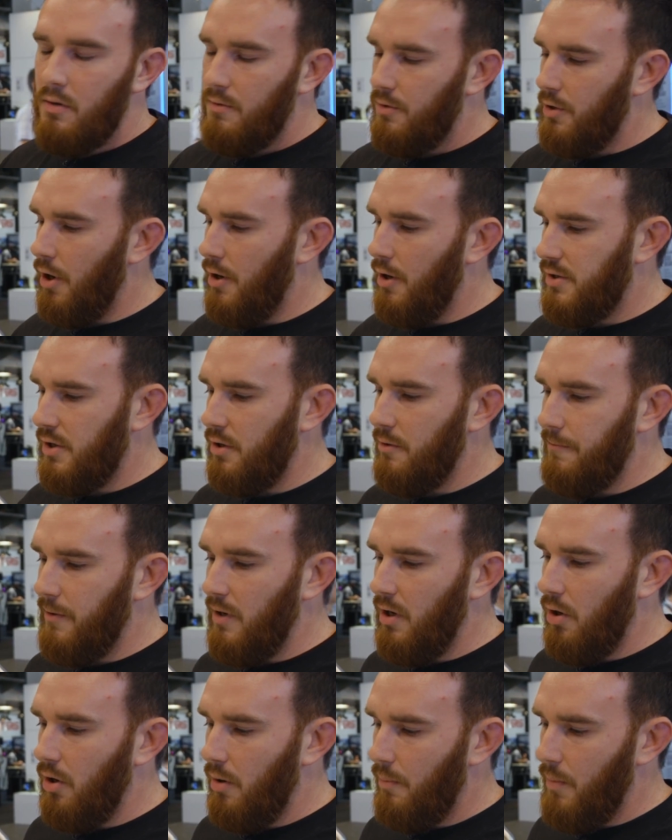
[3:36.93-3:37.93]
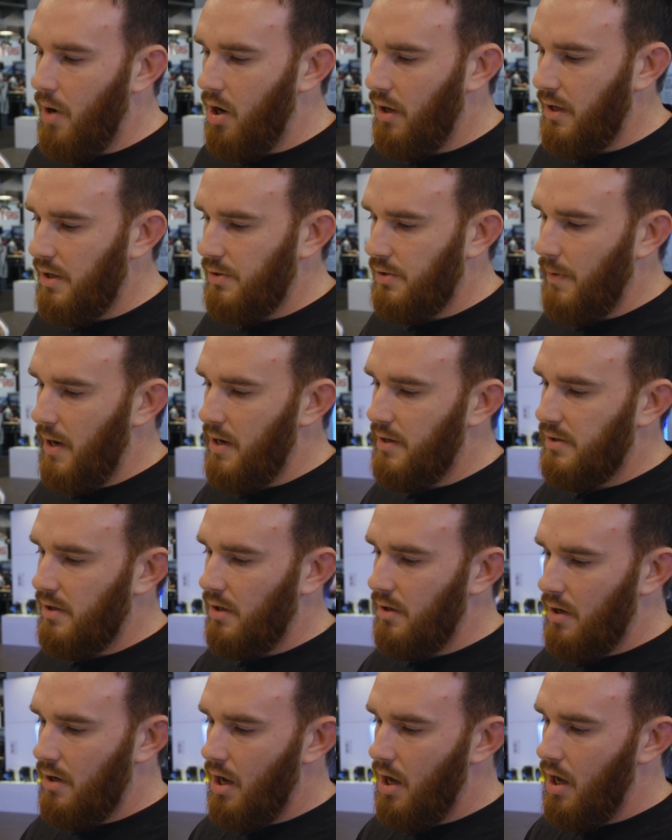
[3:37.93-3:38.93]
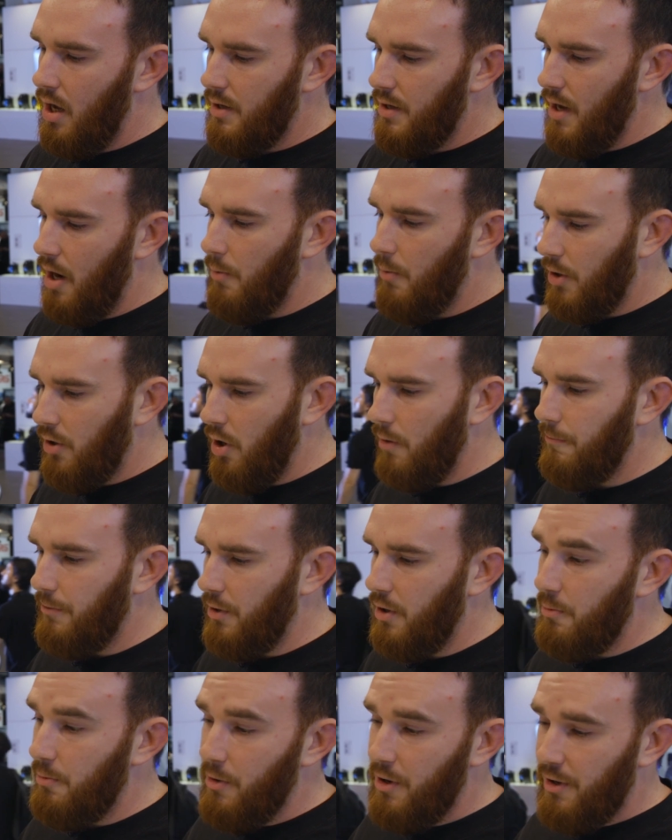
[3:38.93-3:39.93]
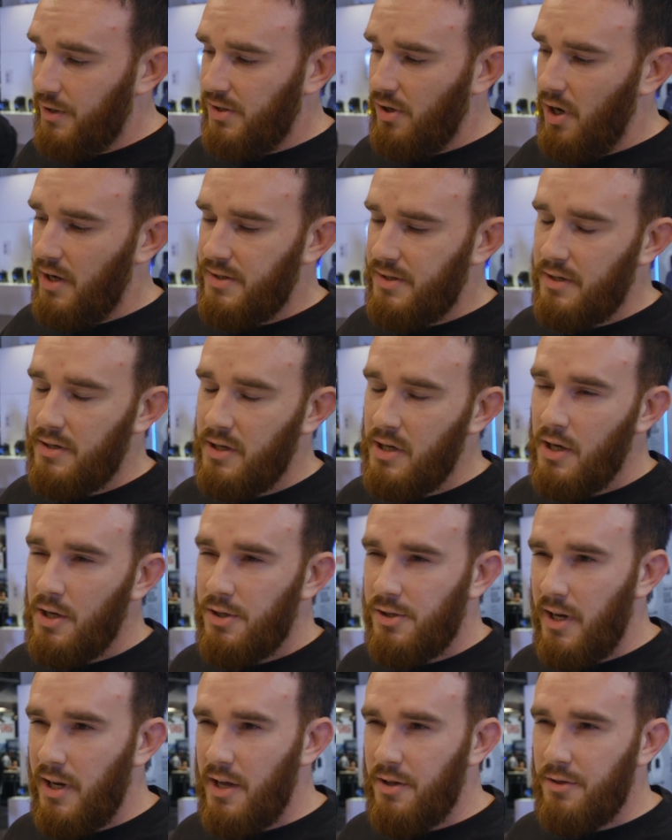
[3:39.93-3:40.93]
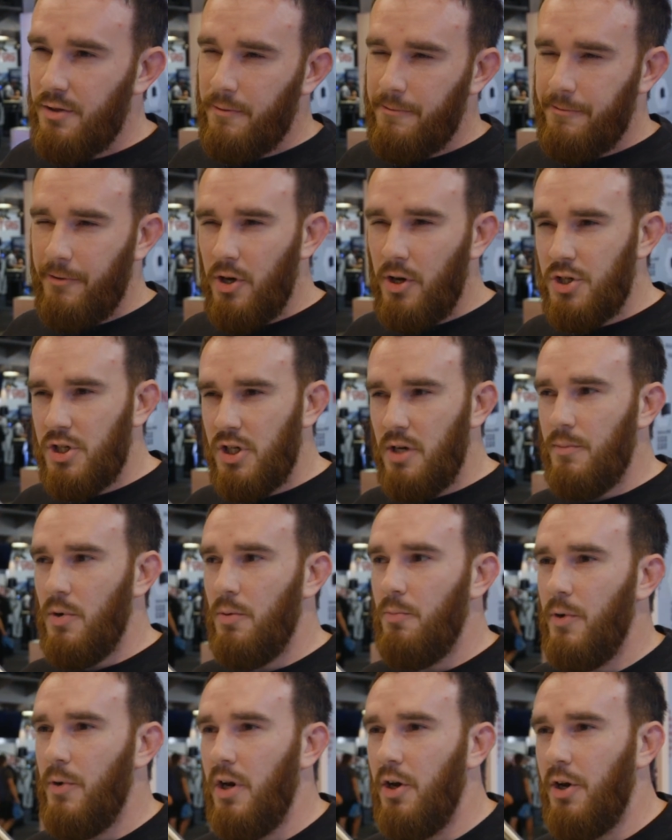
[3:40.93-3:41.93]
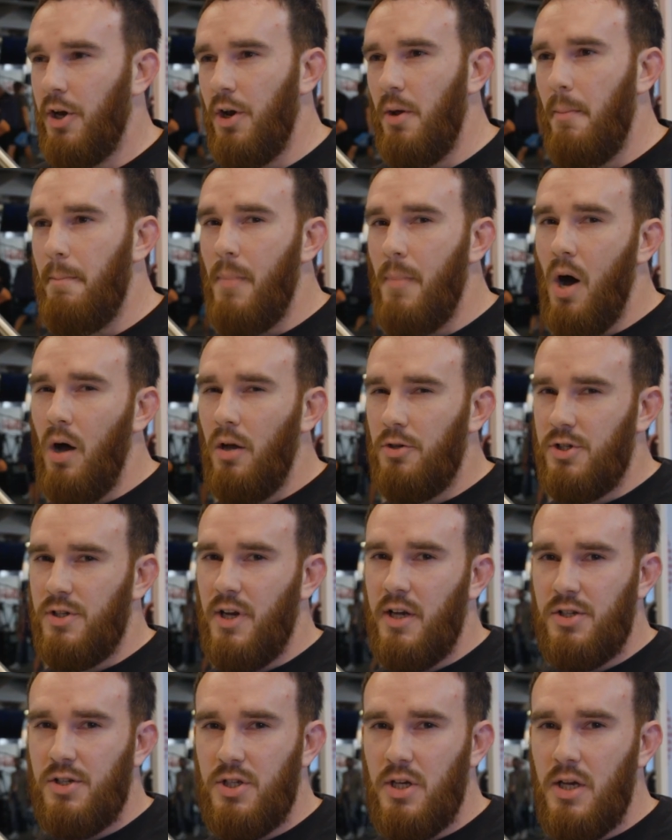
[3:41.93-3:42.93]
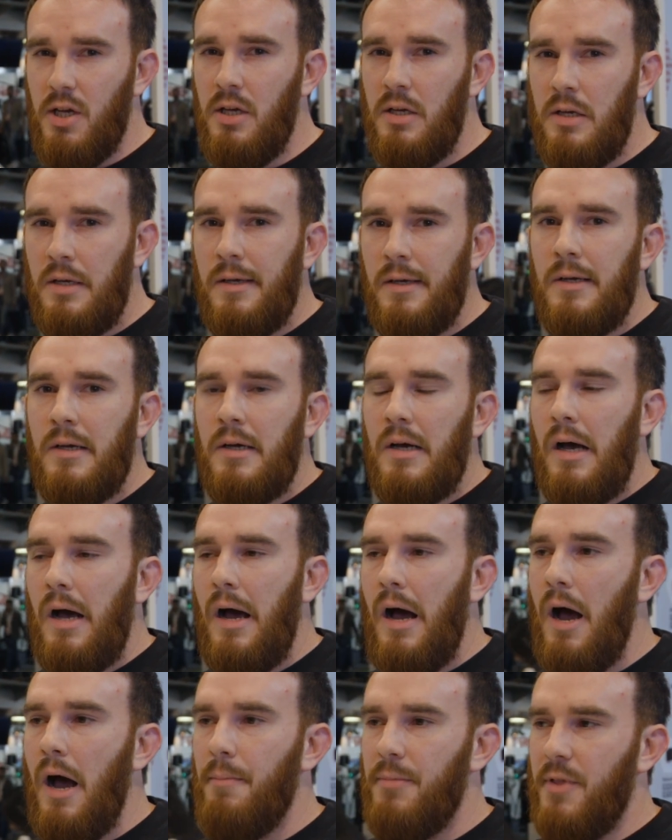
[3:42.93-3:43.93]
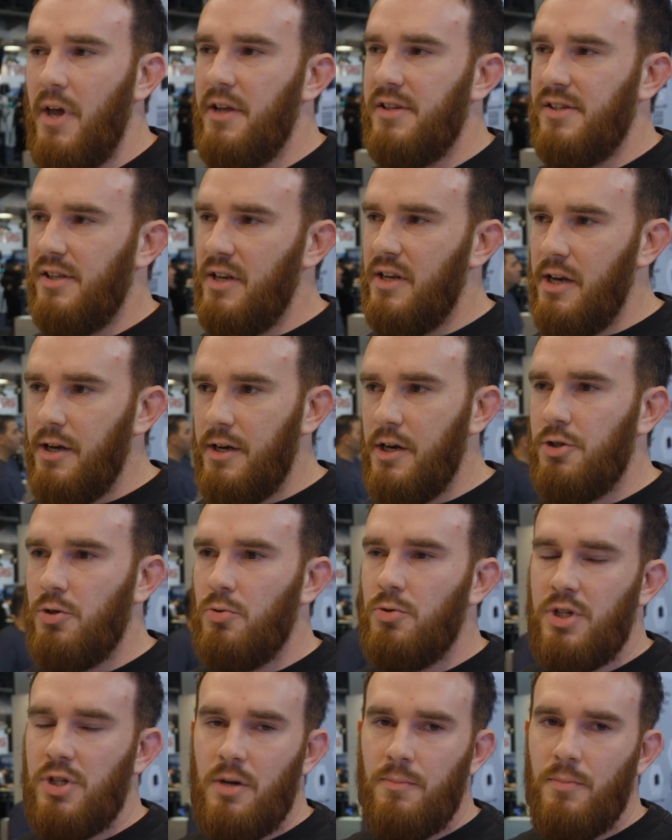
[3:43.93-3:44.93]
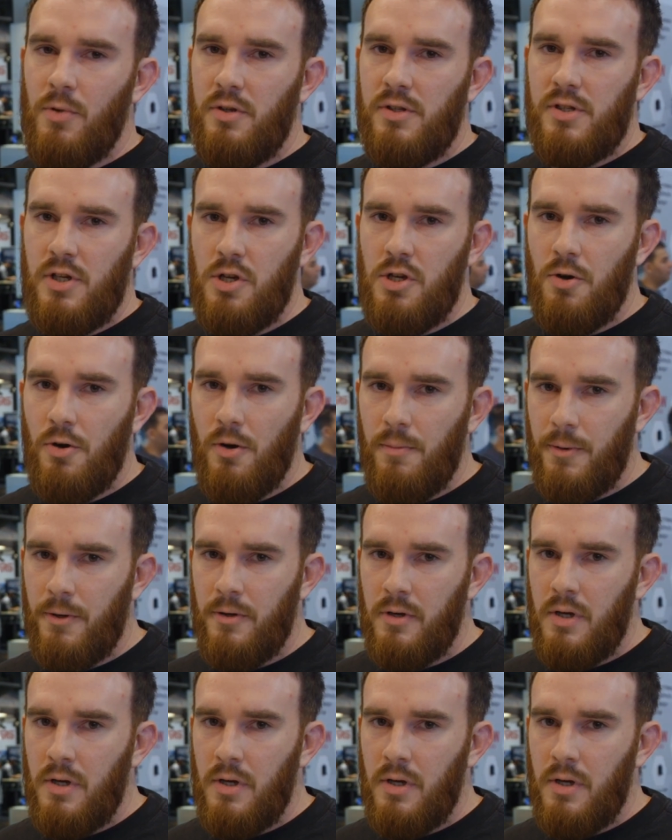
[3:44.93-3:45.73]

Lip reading: You know, it's going to fill a lot of market space, and yeah, we're confident and we're excited. So the first shipment, we're looking at March next year. There's an initial shipment to Europe.